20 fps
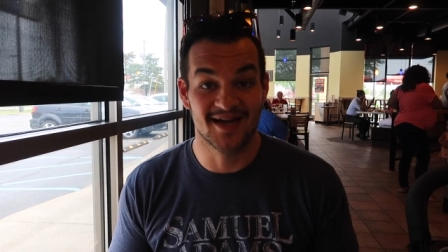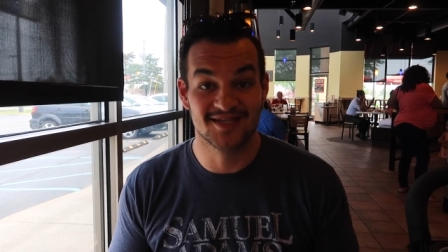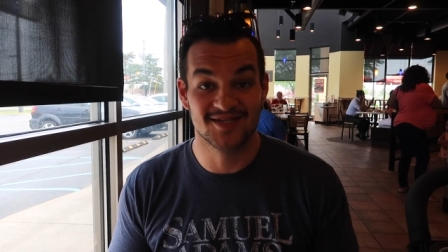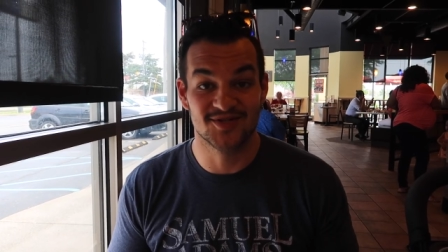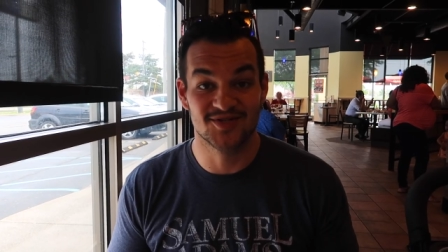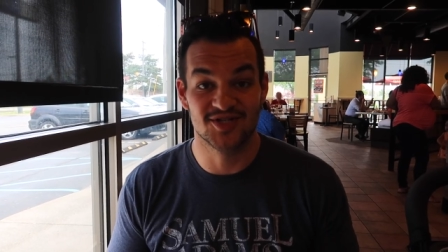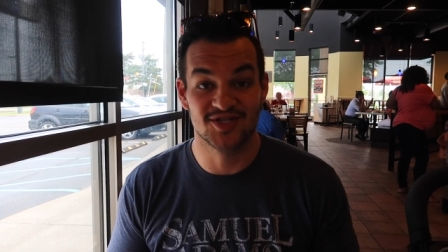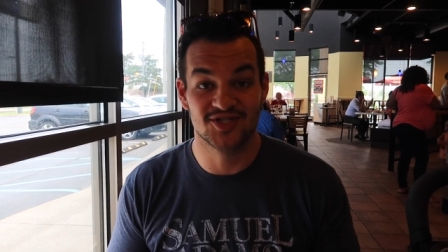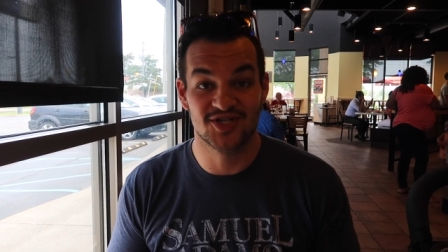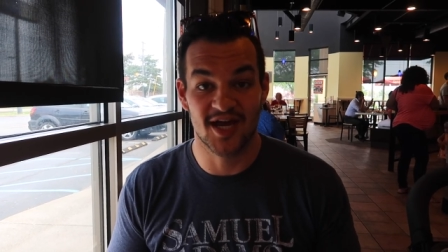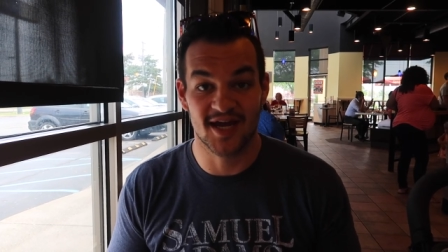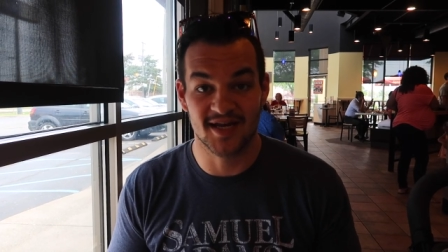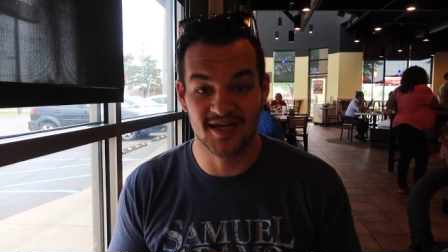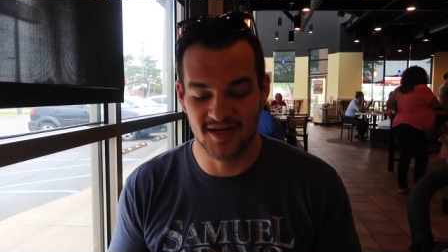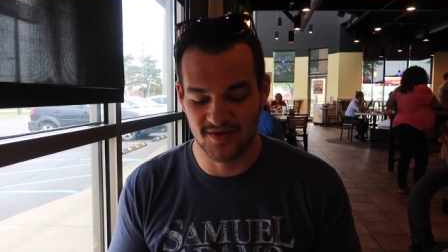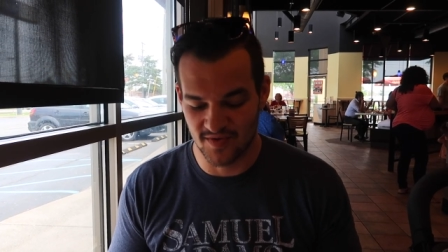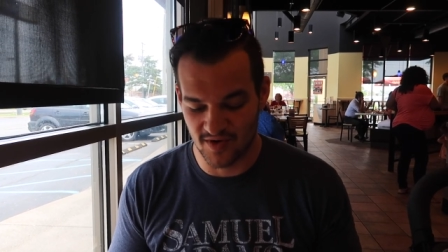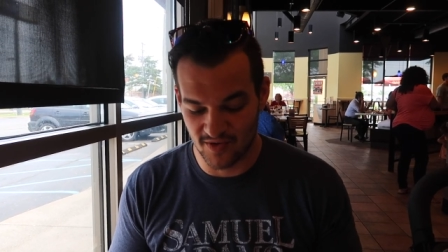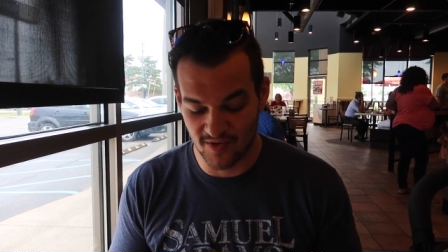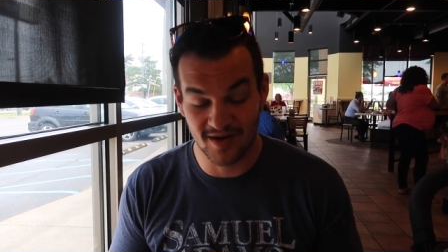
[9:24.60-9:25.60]
so just checking
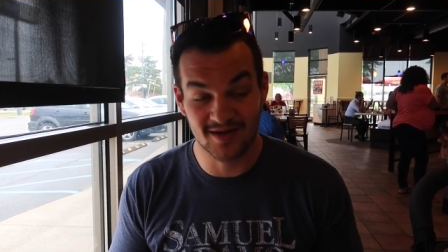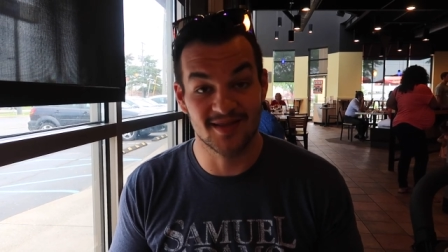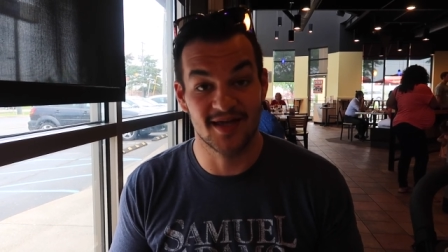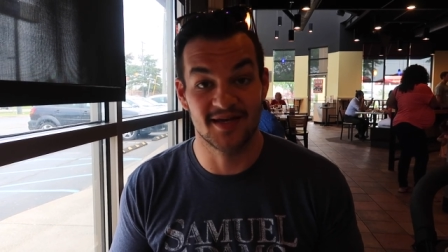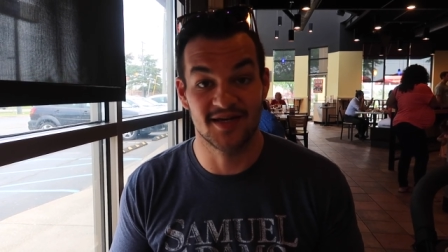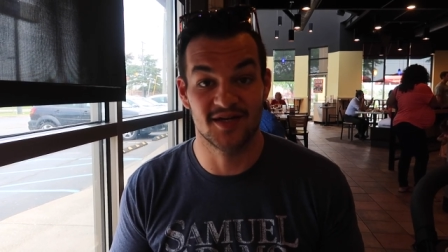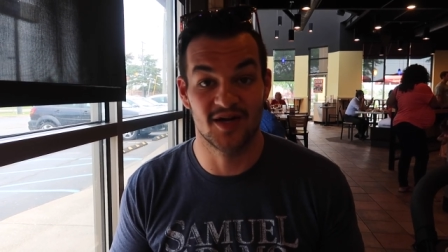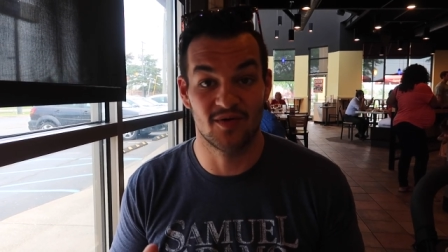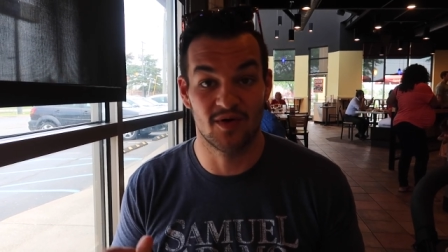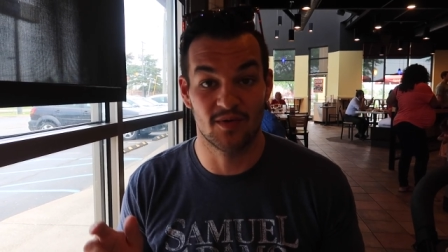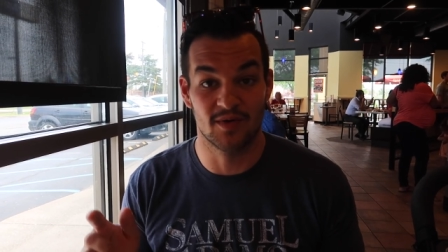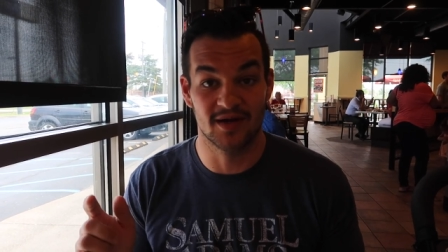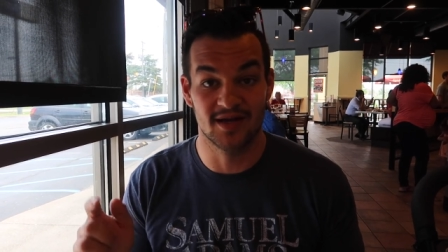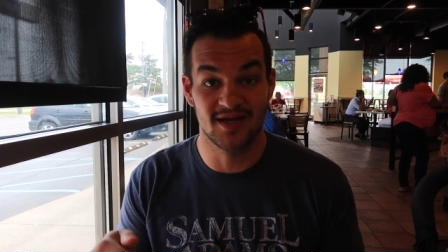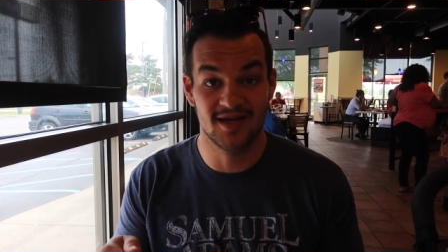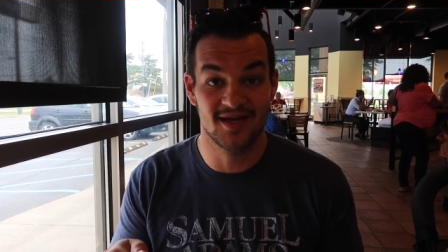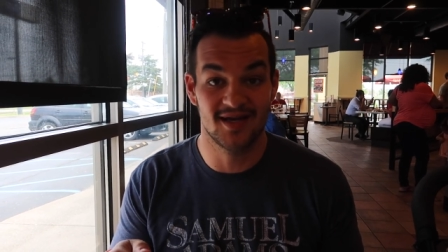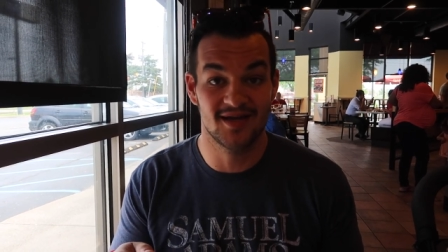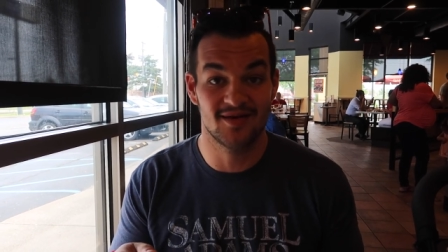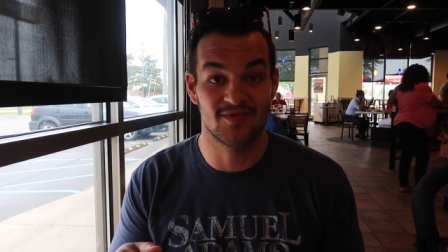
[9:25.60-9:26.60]
in real quick, letting you know what we're
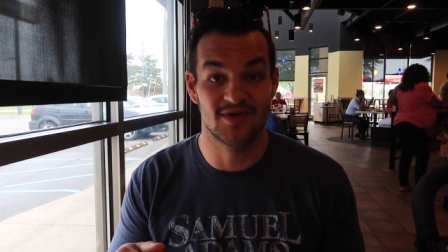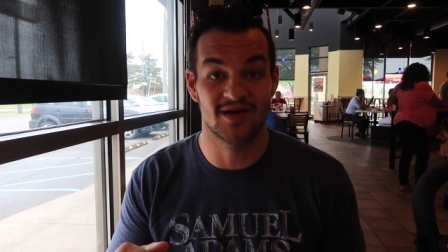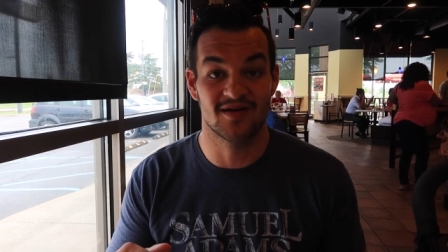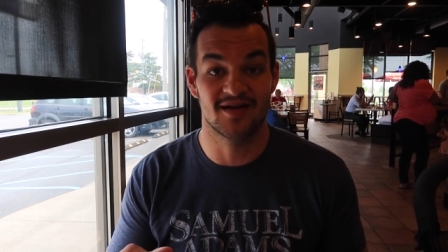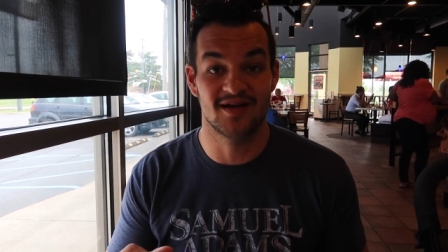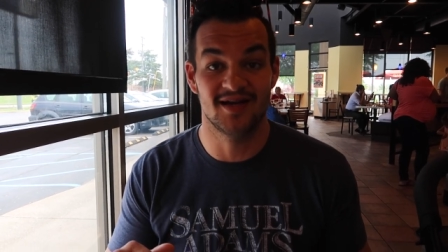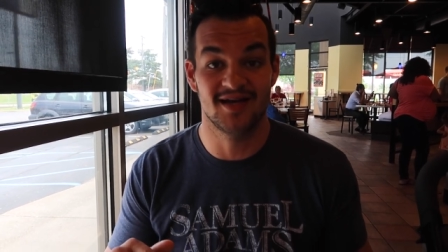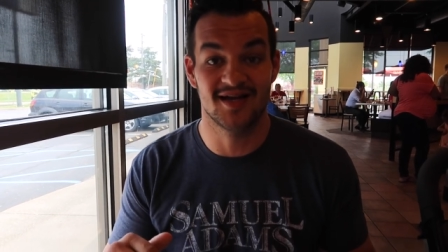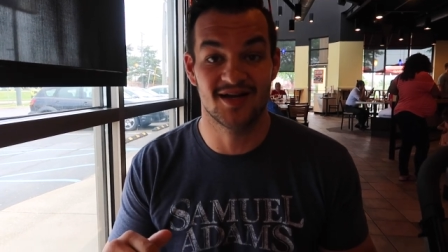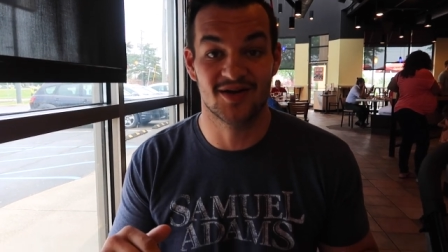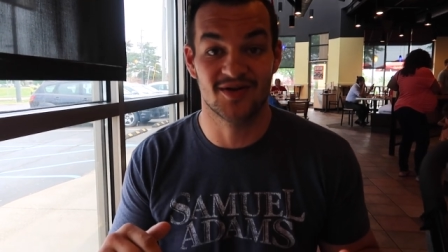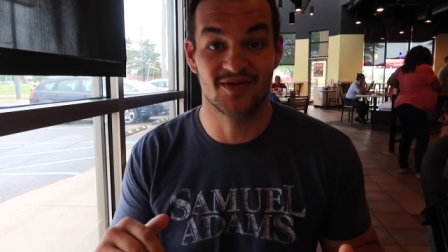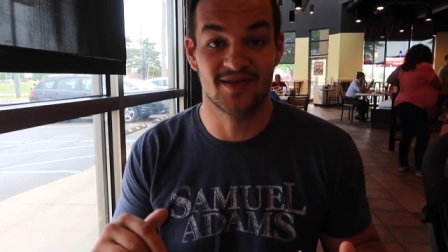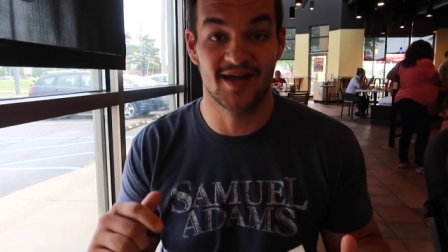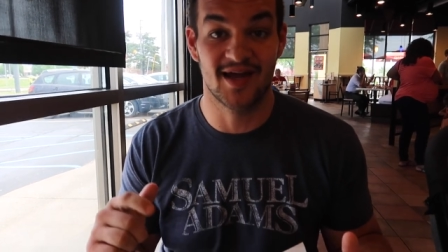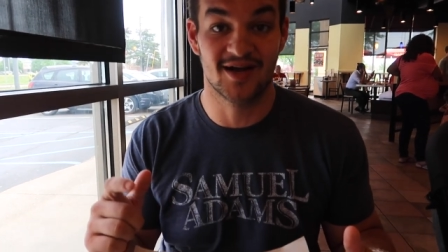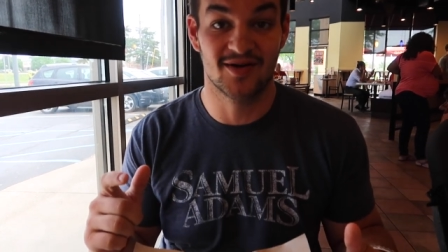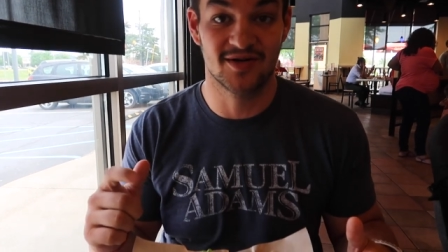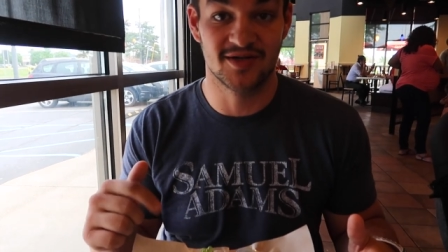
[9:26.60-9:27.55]
eating. We are eating currently at